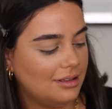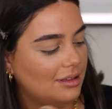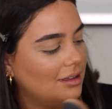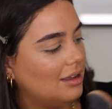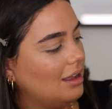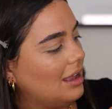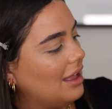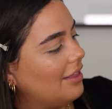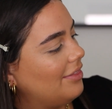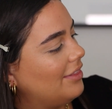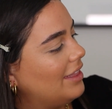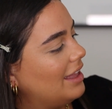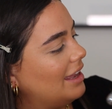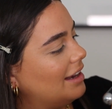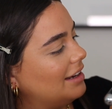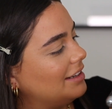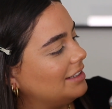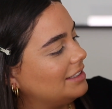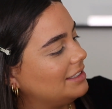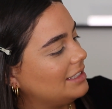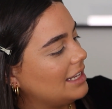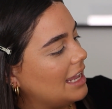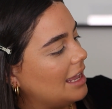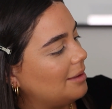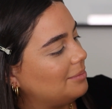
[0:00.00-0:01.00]
and then
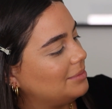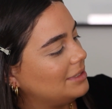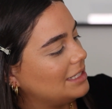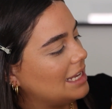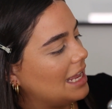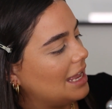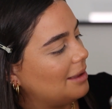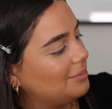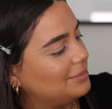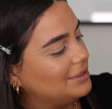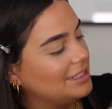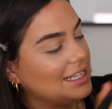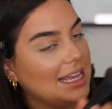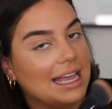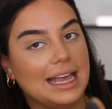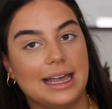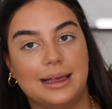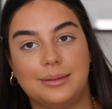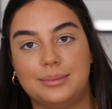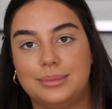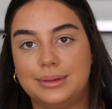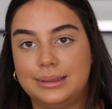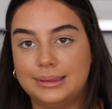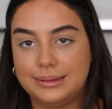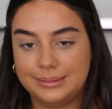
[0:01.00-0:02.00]
dab, dab,
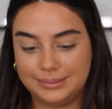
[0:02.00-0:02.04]
dab,